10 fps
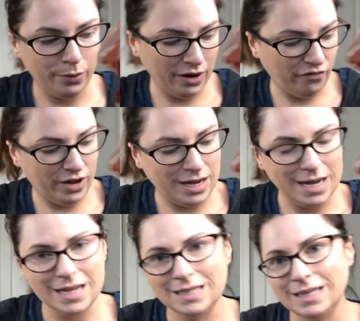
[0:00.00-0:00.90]
But if it
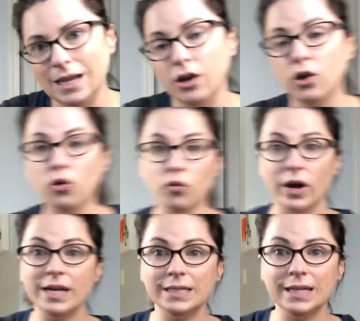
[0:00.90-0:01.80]
needs like a
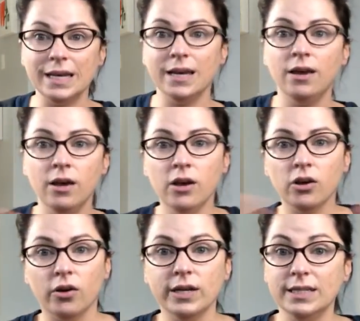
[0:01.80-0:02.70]
crazy,
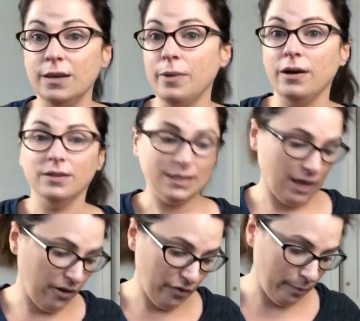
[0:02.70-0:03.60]
crazy amount of
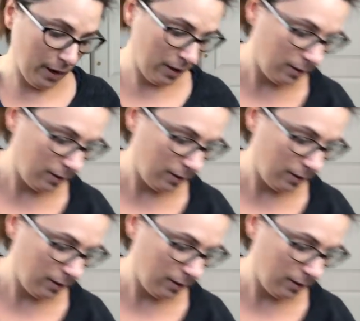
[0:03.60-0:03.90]
stuff, I'm not